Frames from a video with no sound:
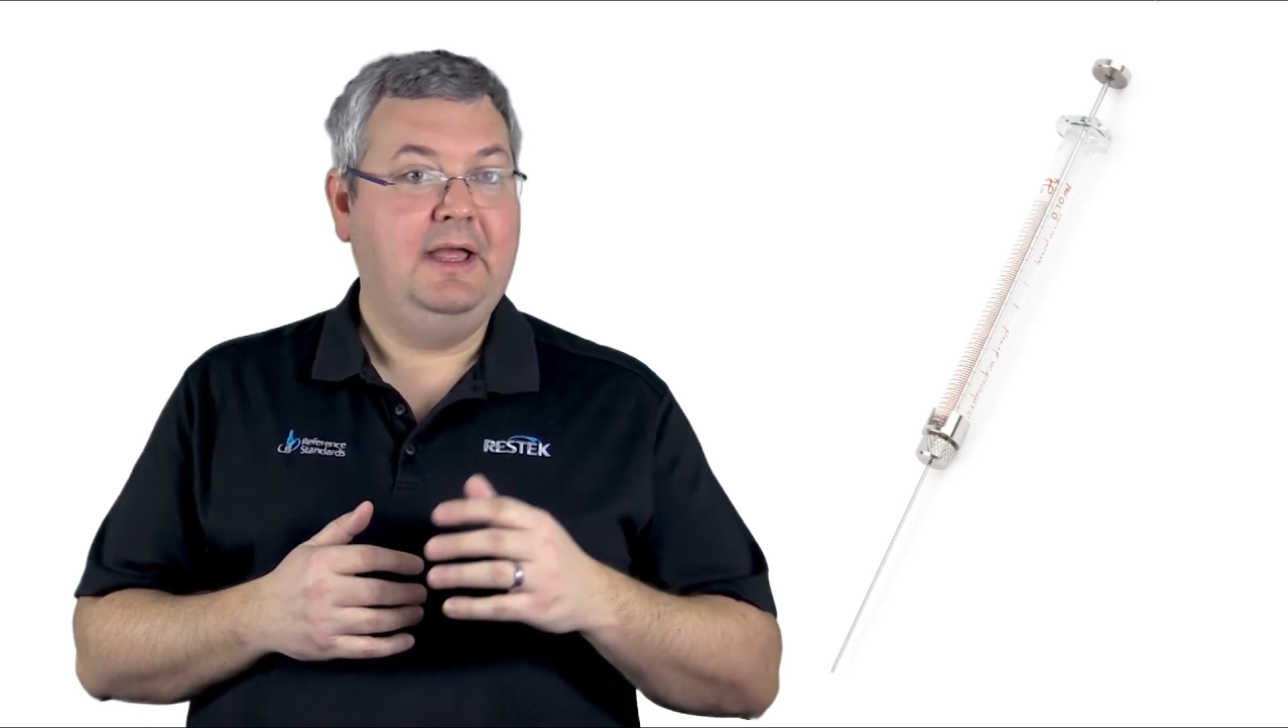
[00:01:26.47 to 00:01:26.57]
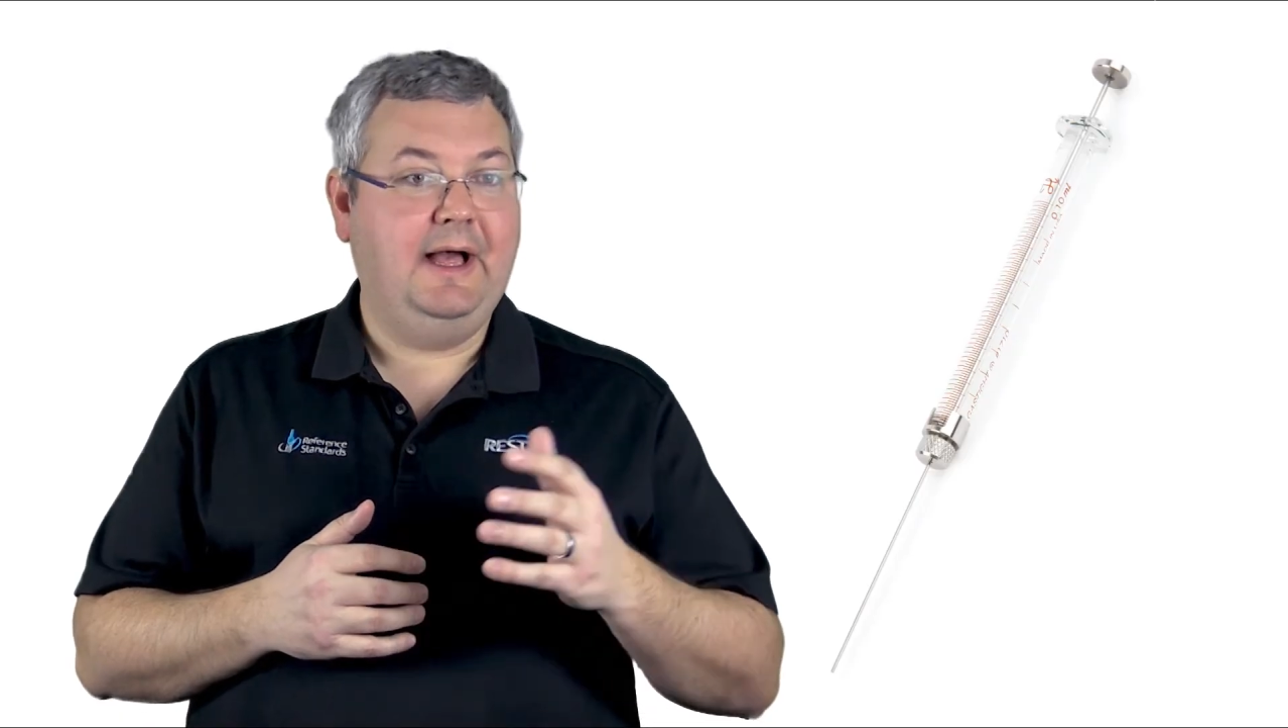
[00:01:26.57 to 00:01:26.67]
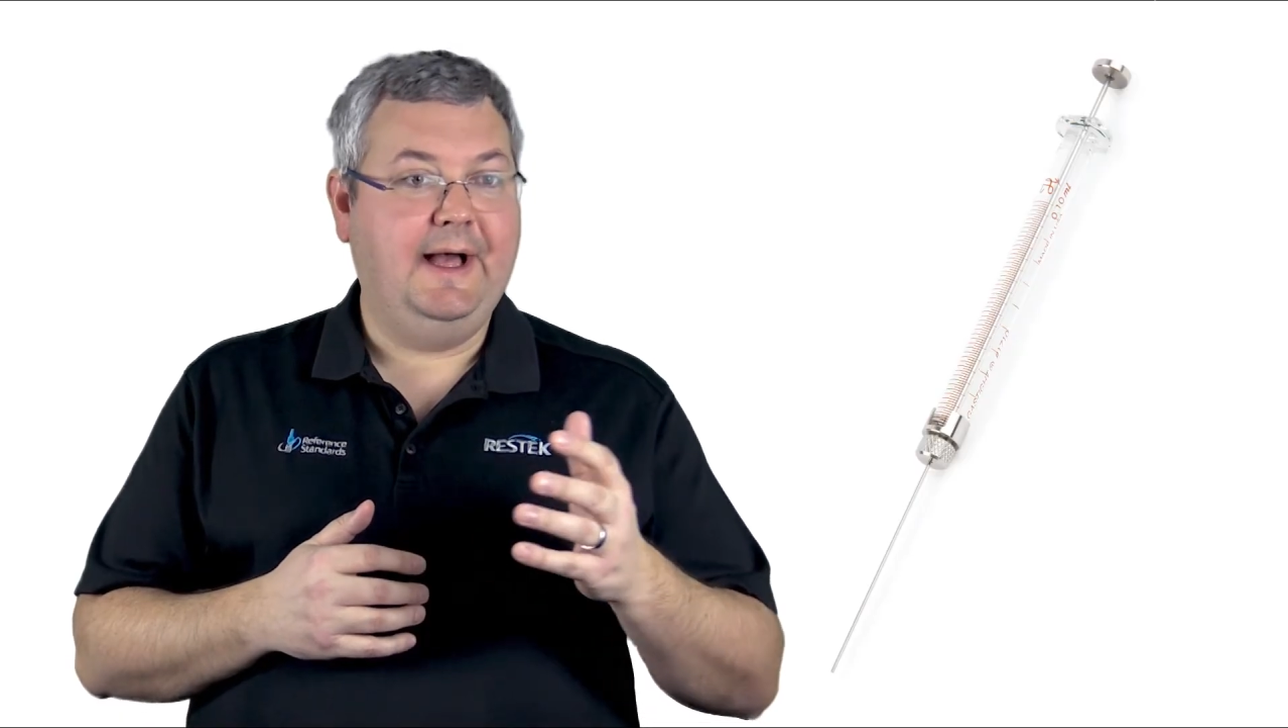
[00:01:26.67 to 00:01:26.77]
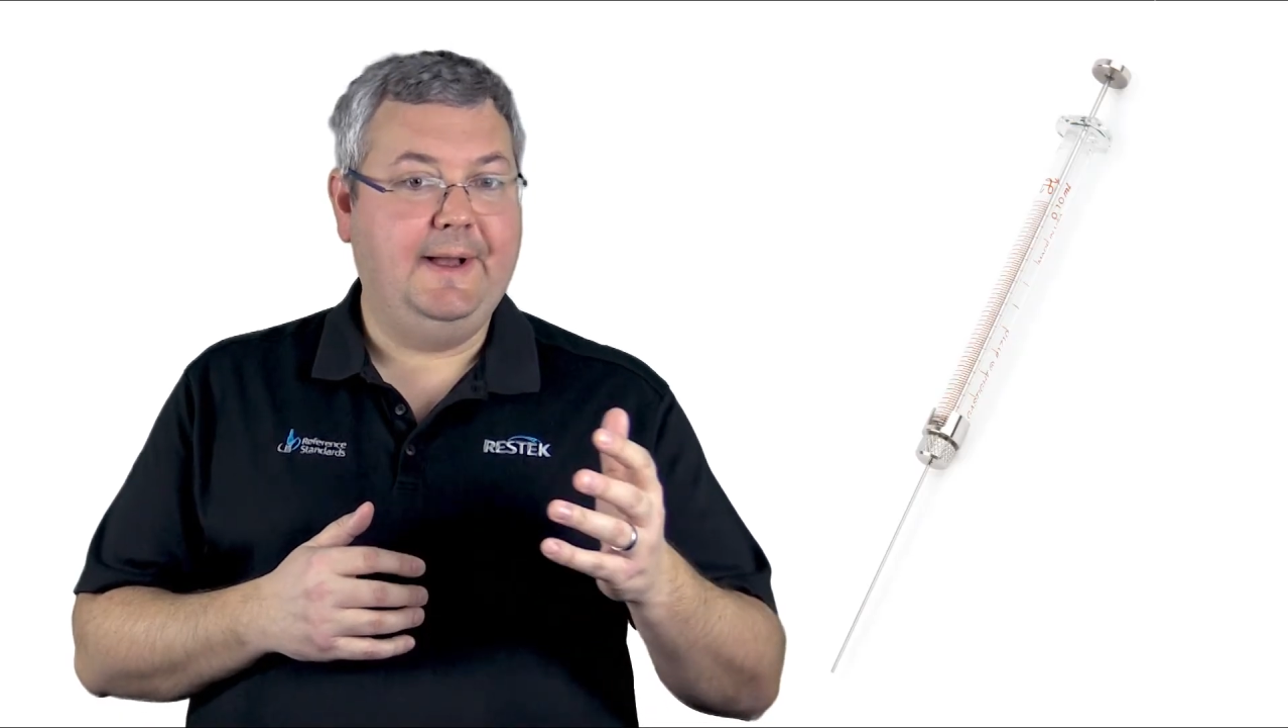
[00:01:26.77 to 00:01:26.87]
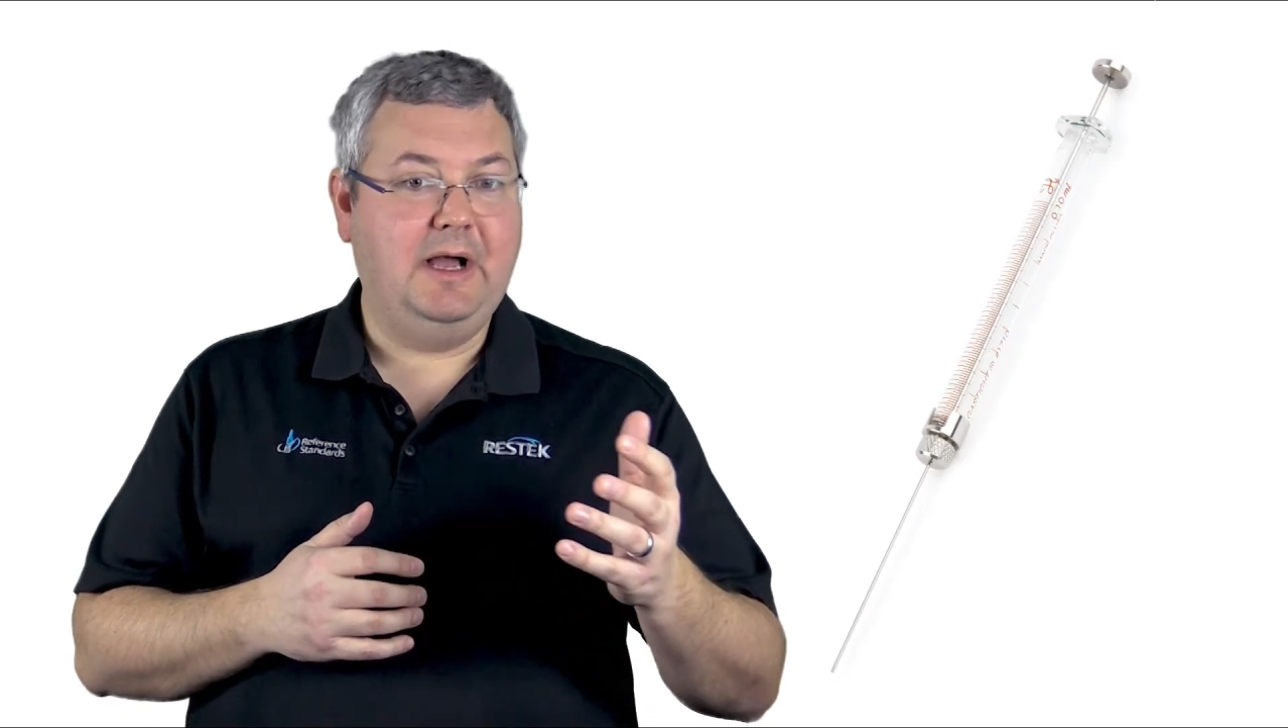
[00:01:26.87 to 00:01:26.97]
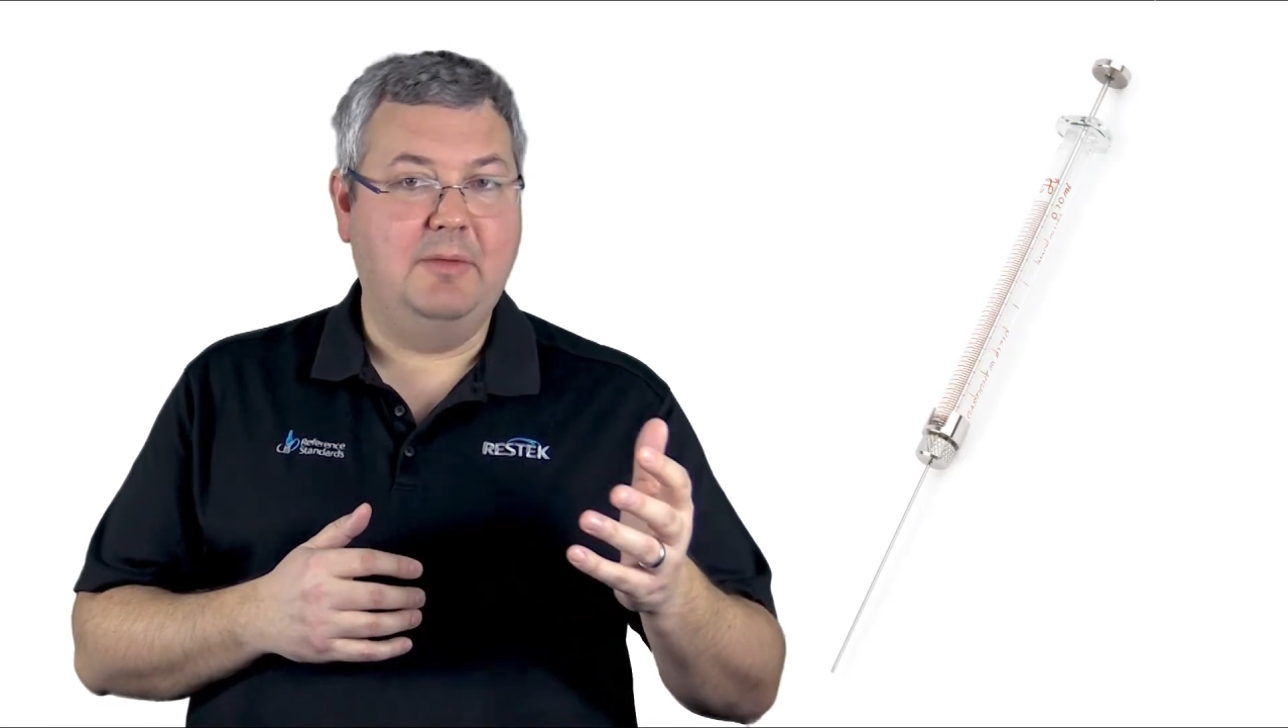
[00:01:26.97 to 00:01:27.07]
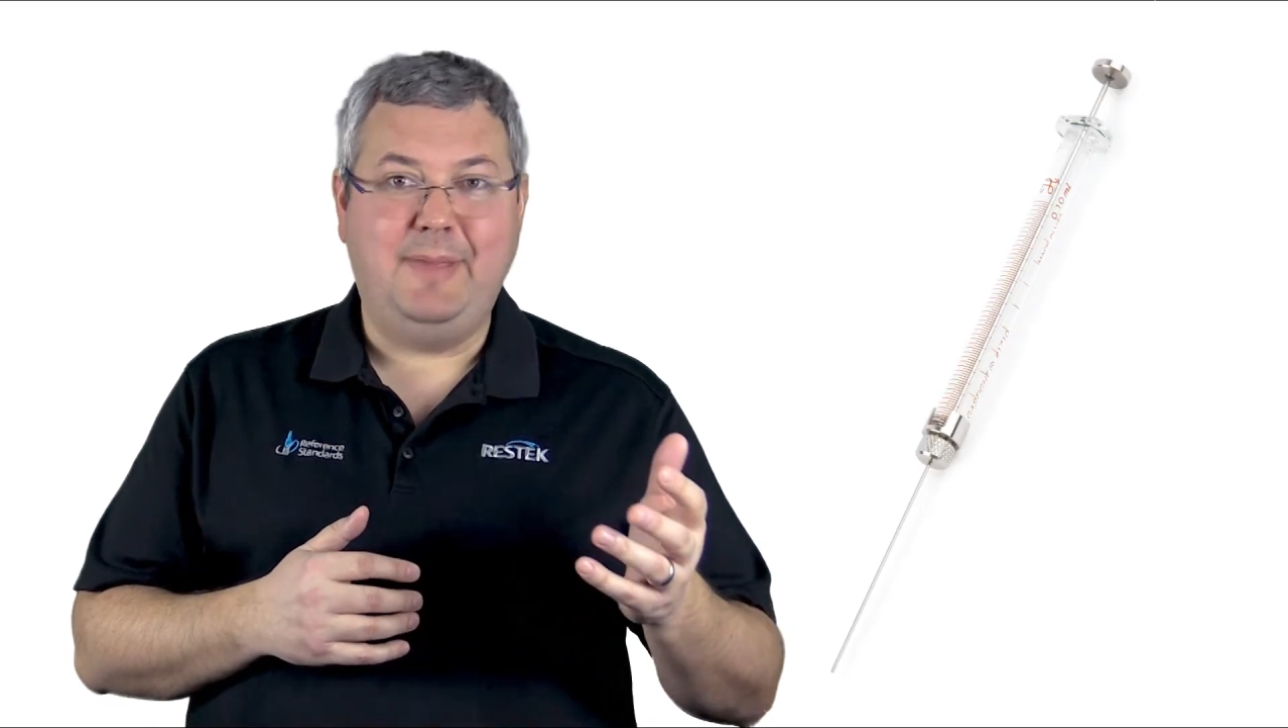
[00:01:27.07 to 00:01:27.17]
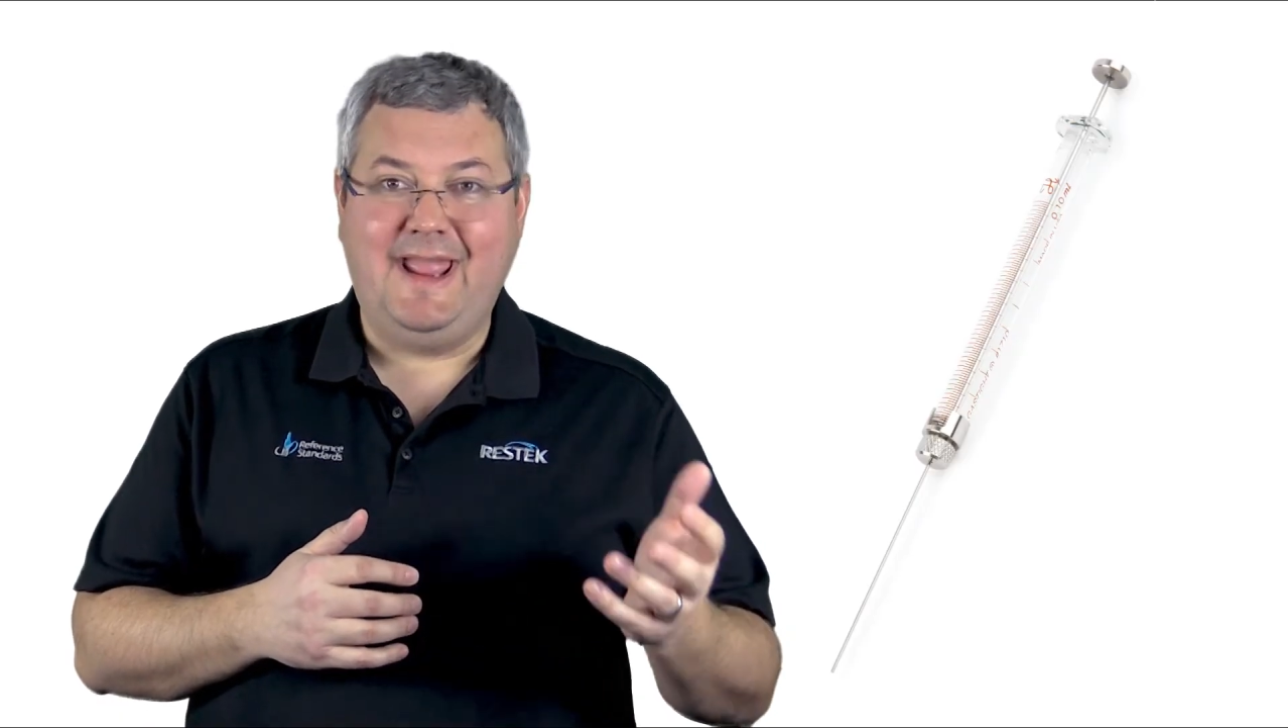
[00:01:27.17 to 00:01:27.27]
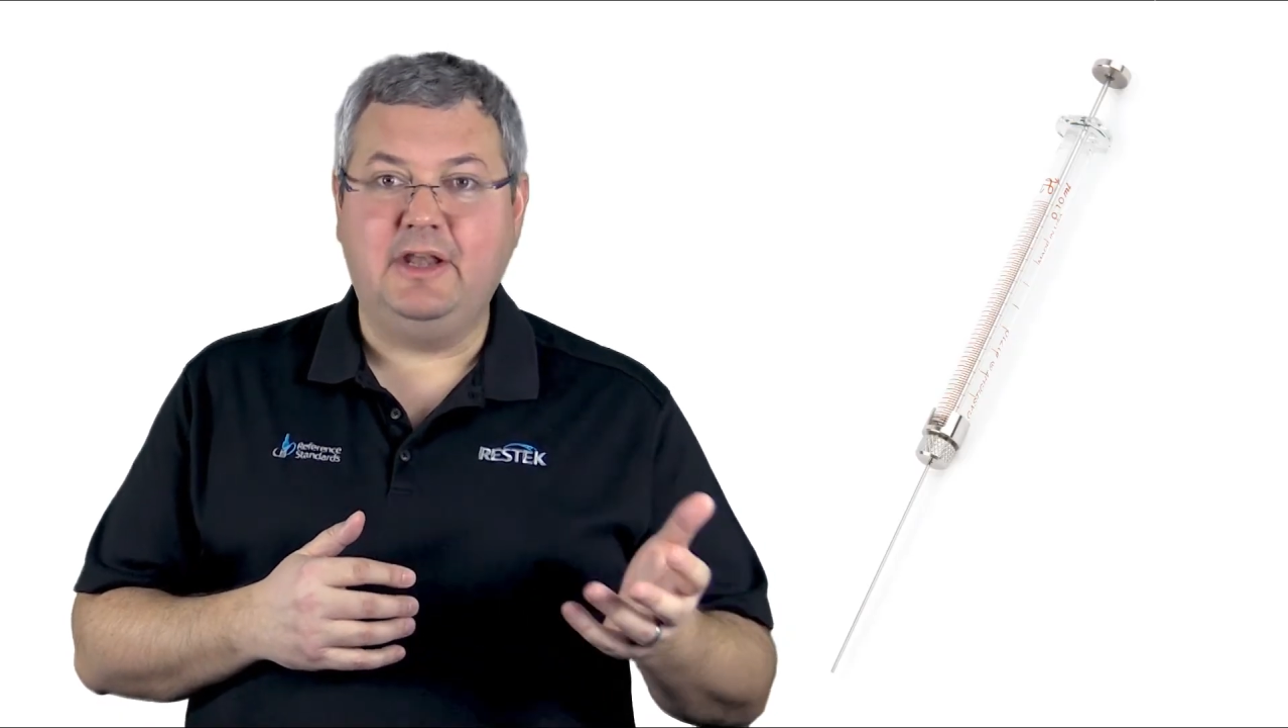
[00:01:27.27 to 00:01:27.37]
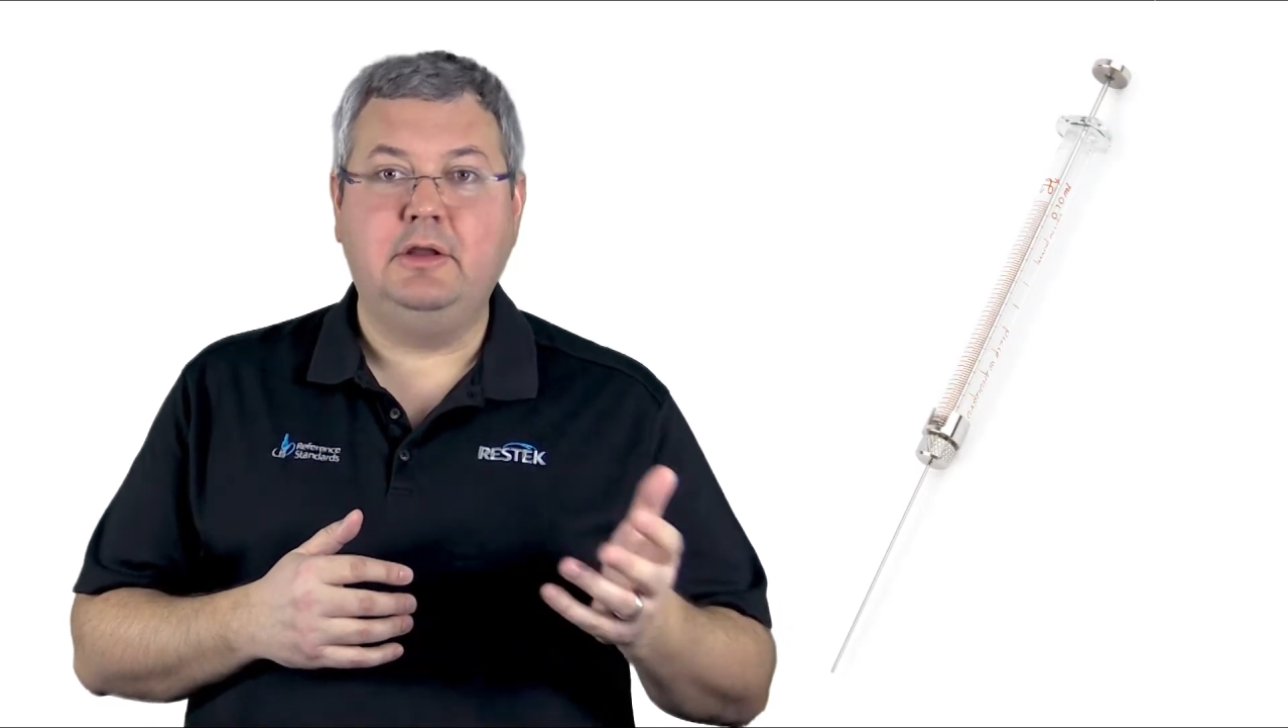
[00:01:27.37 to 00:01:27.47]
uh, a
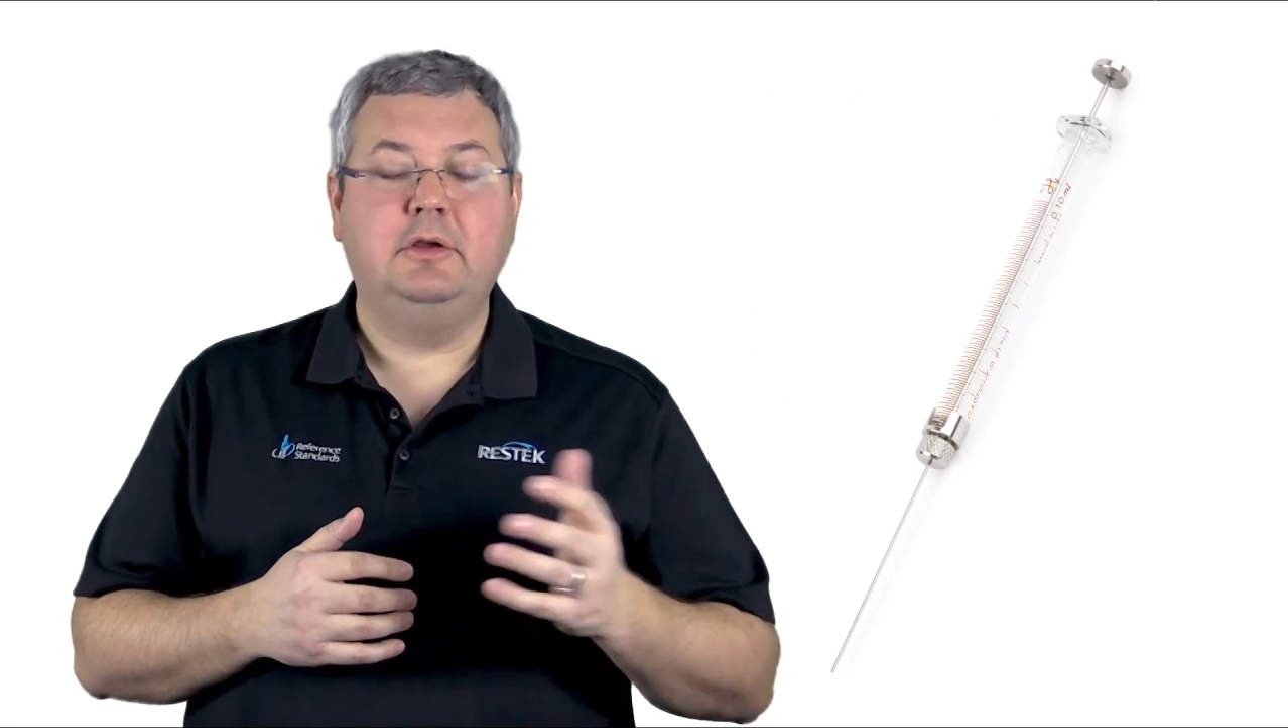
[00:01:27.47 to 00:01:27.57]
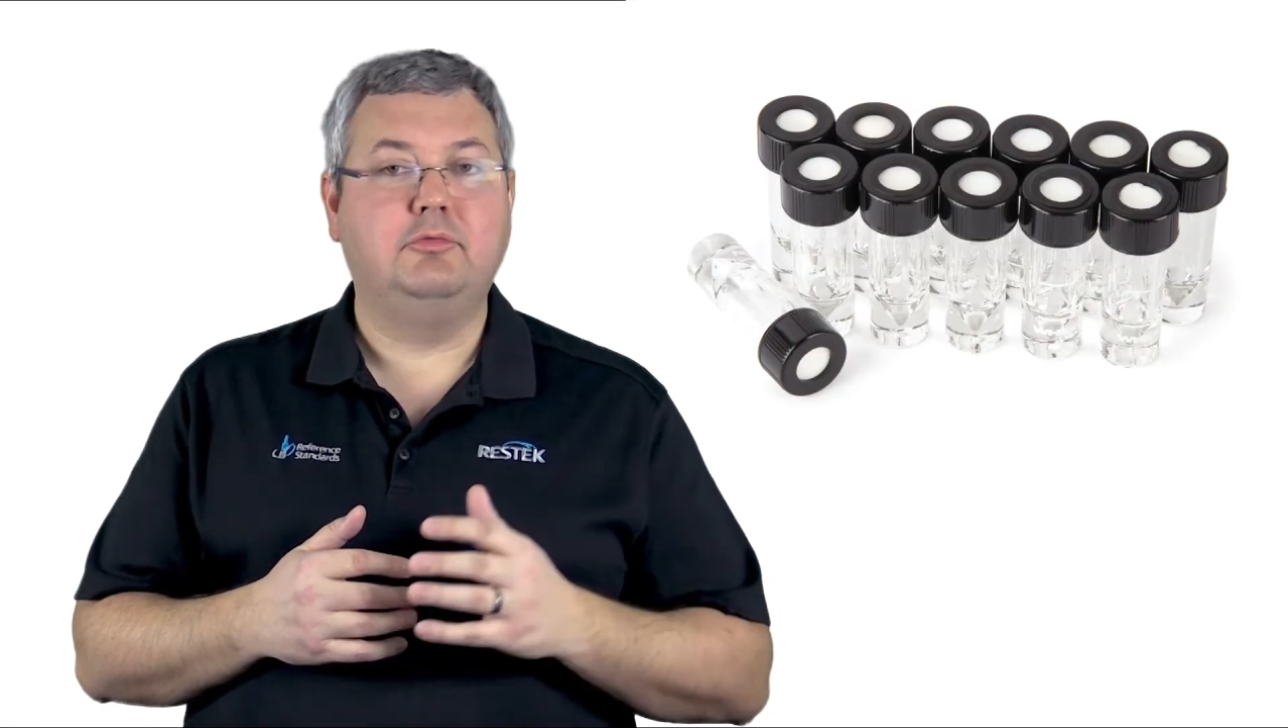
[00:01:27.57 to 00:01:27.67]
bad